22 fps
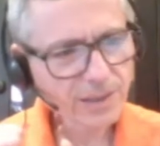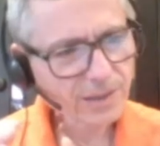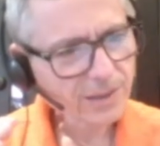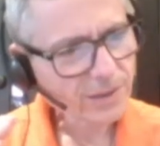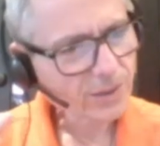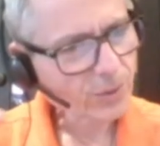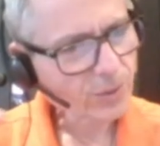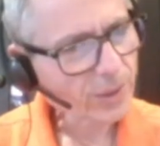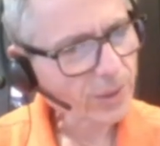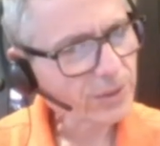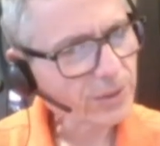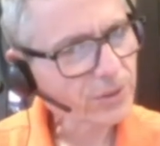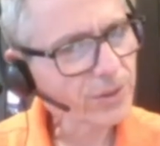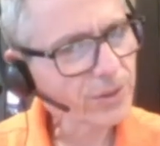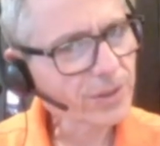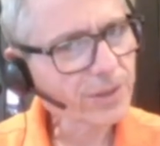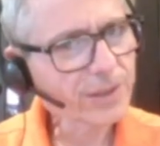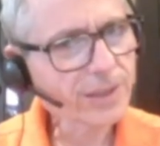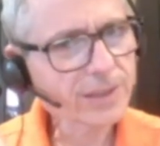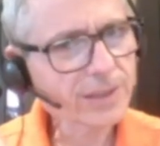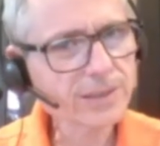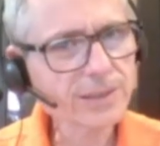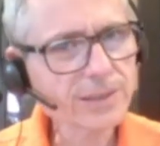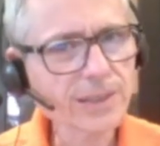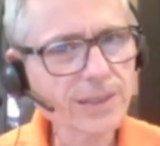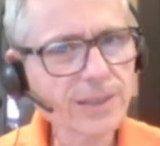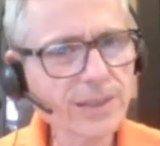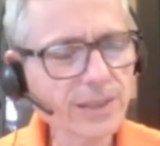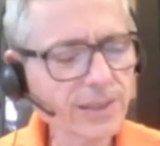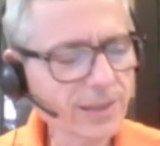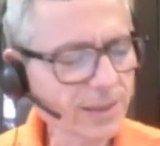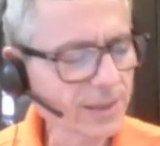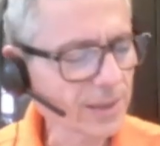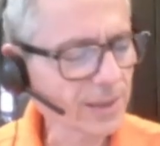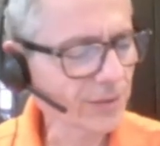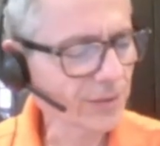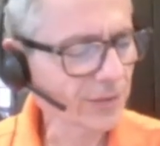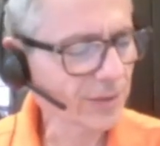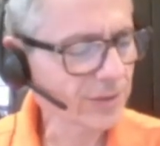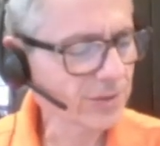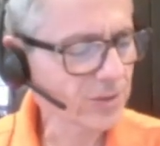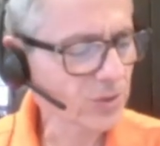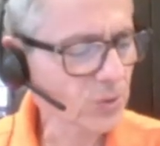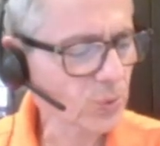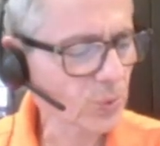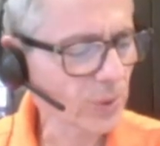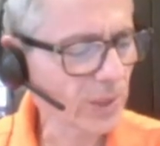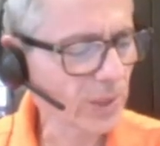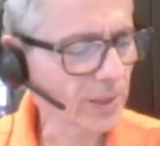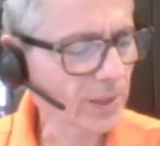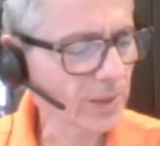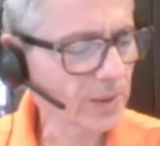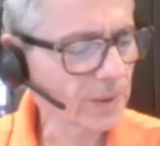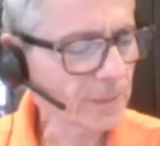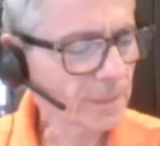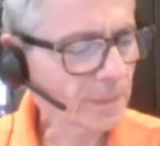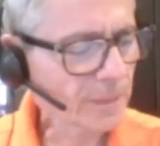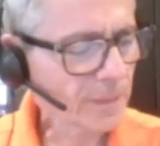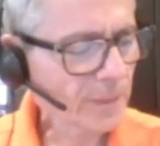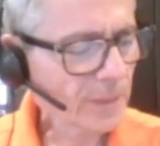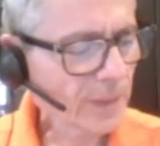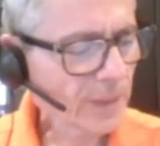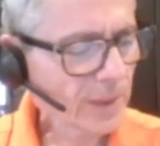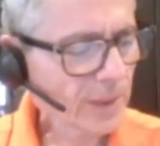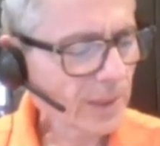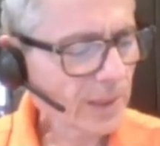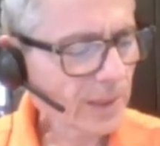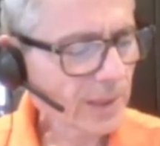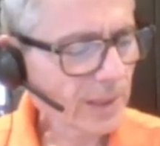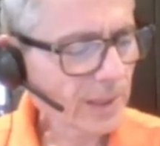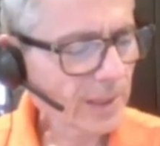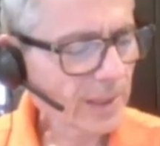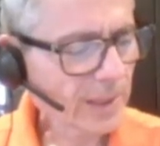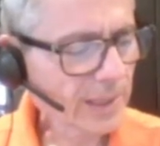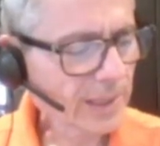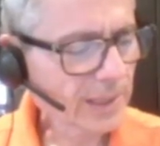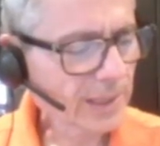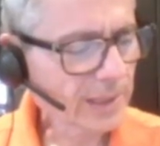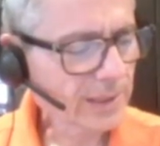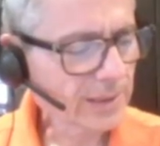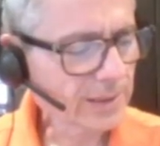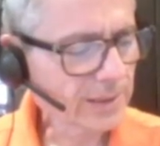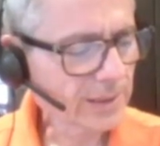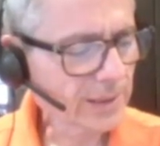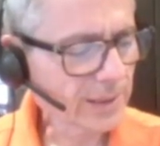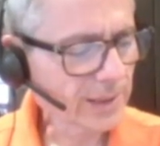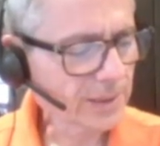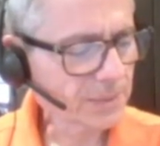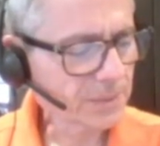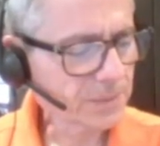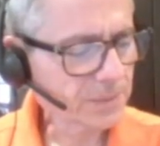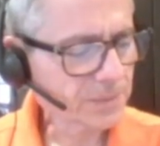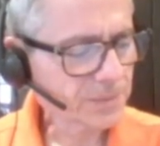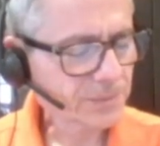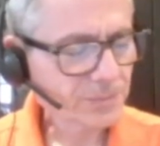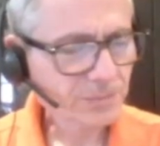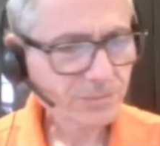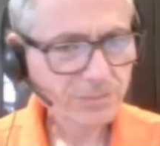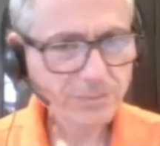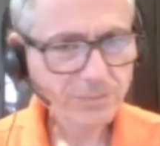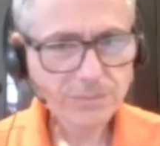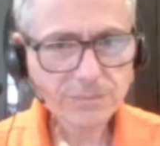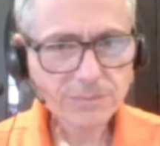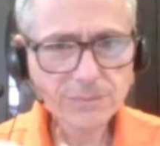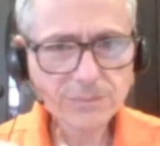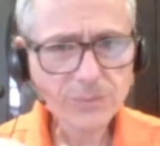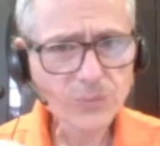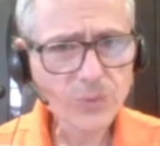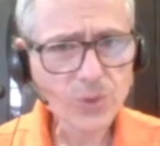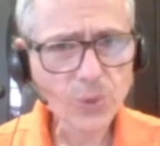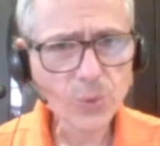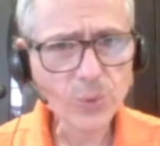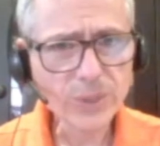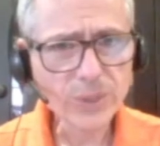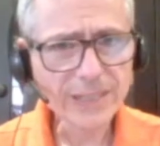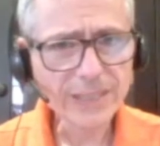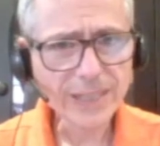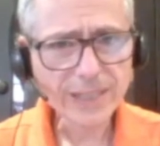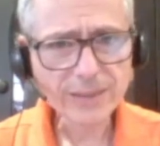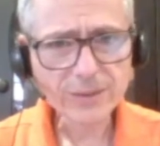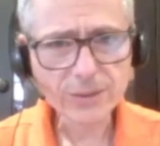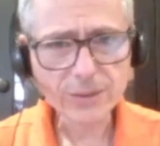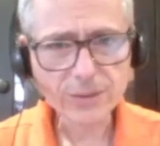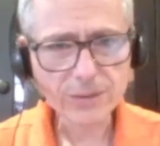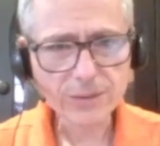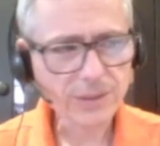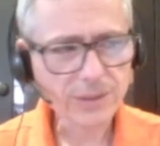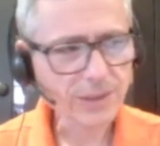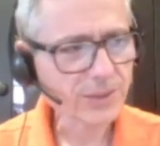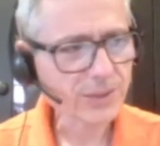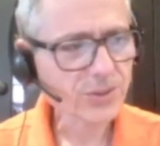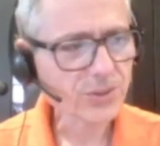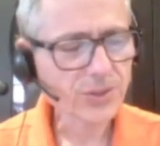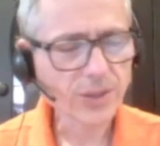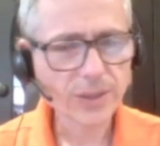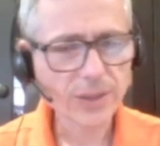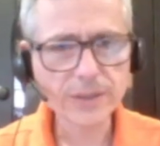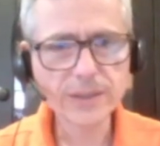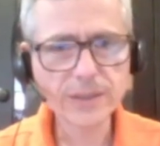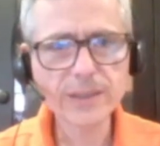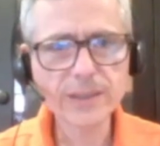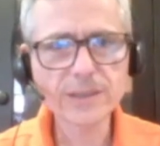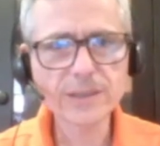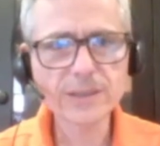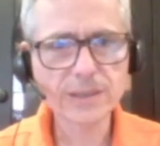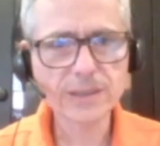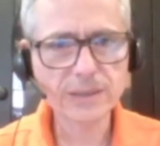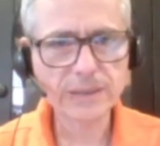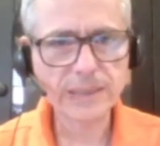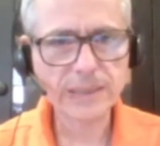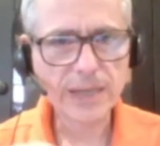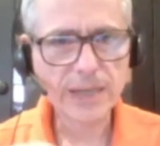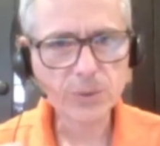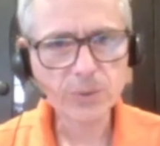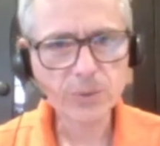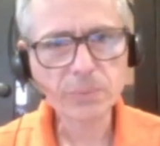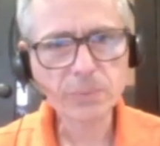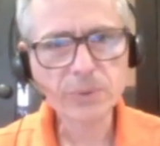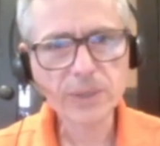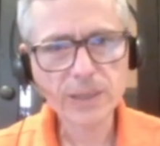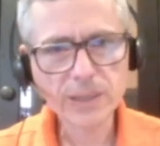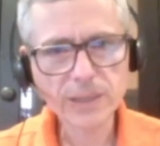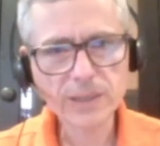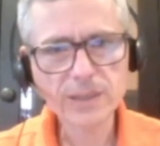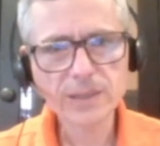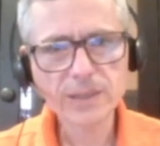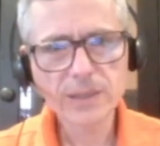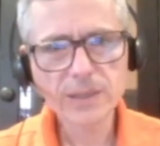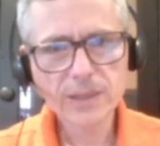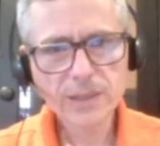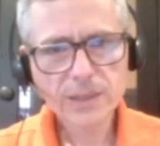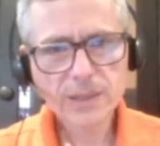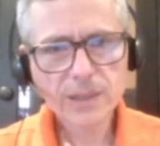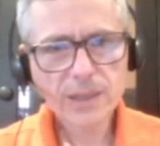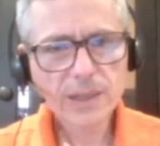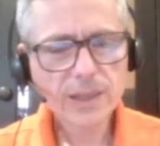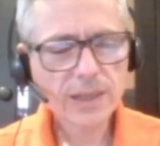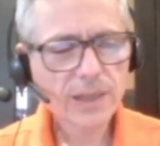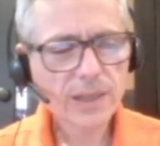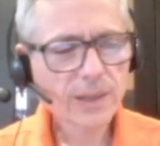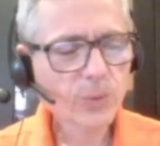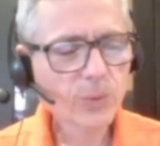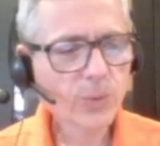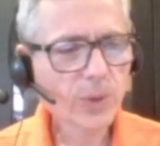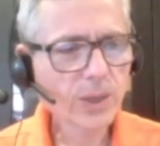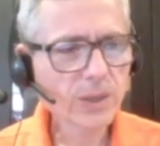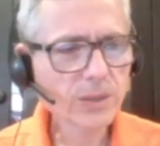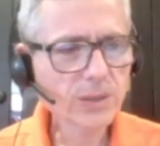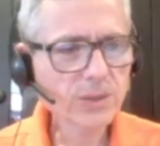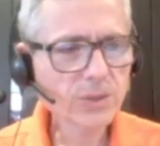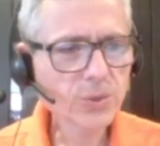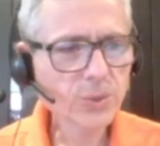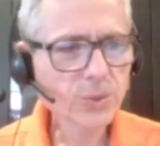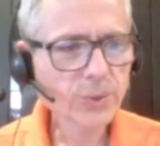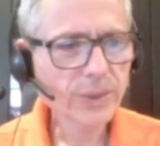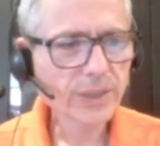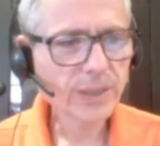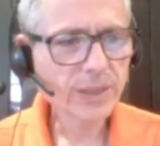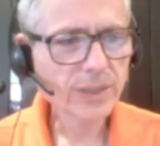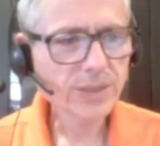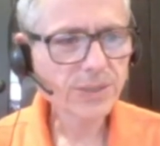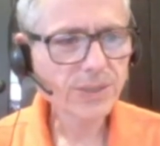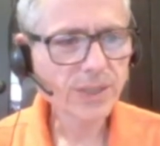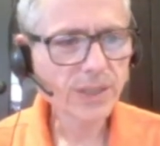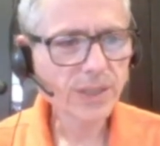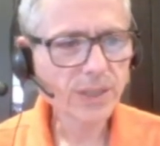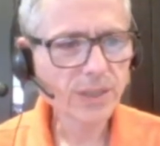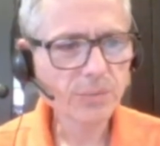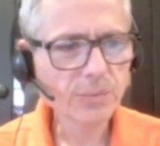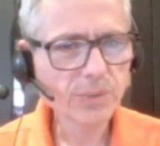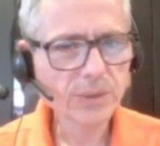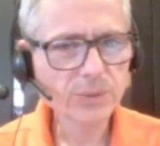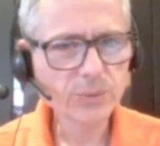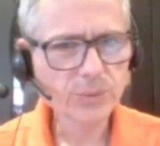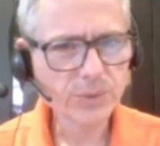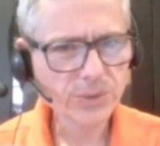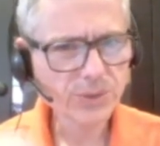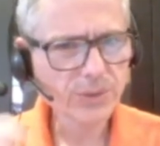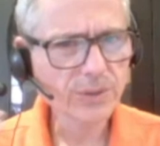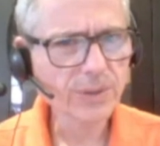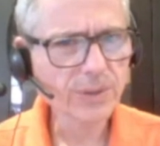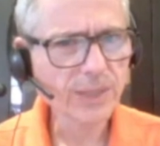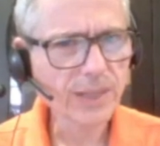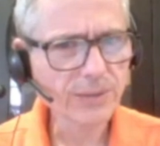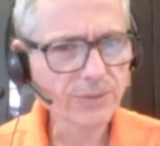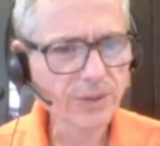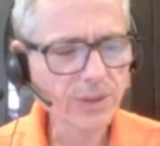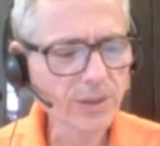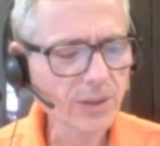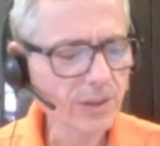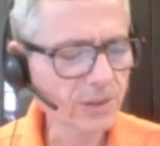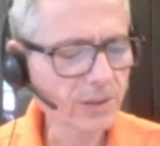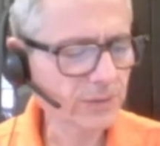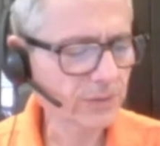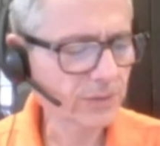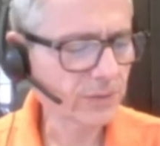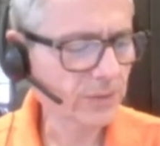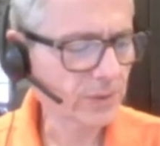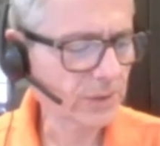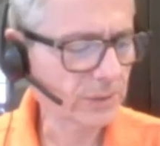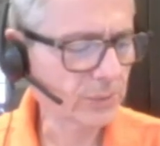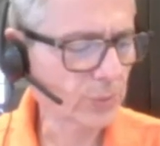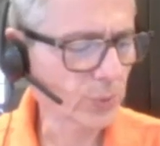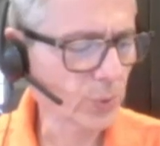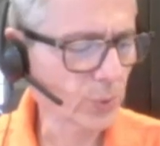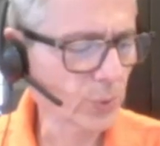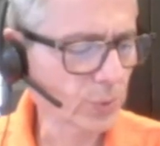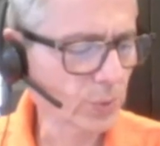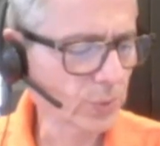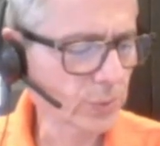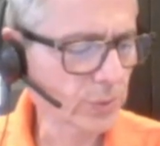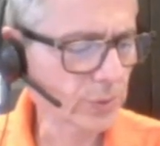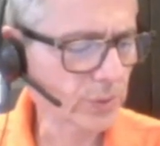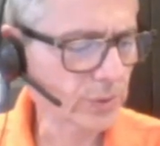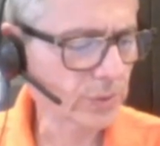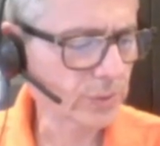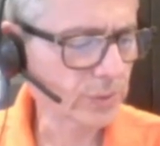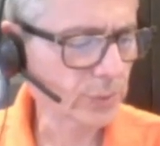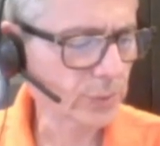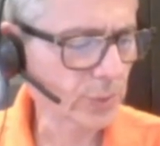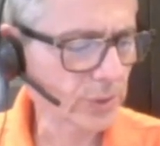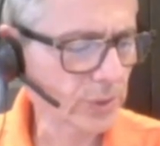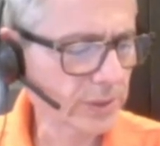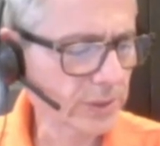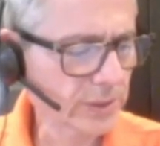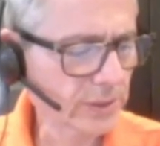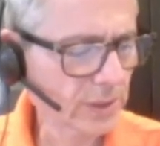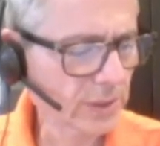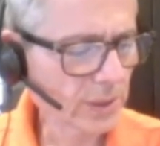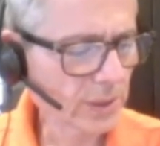quite good at offense as well. And we tackled starter kit, and now we're playing well into ASL, but we still have a lot of ruling.